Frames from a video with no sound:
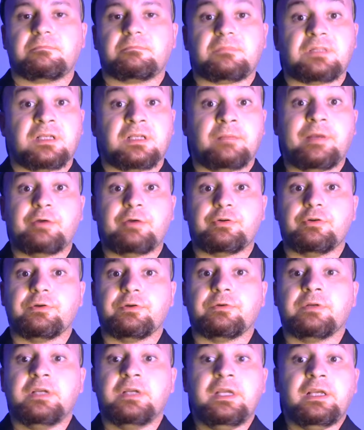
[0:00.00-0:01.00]
about her
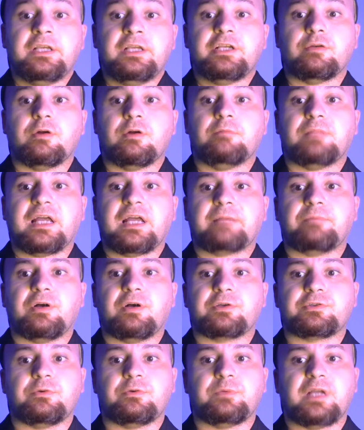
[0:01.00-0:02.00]
here on Black Box
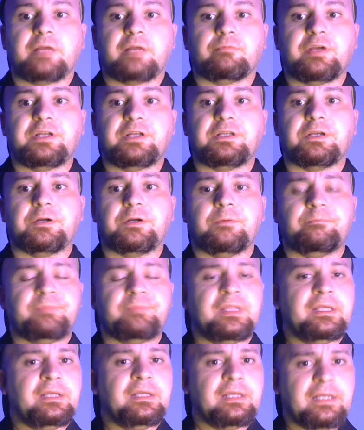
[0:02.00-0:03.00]
Online Radio.
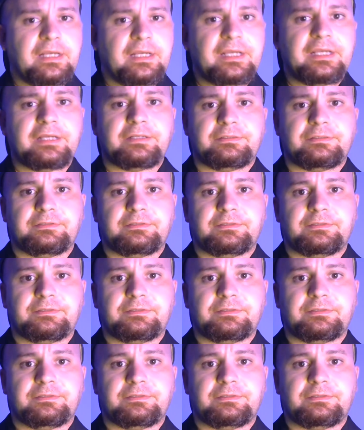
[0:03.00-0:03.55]
And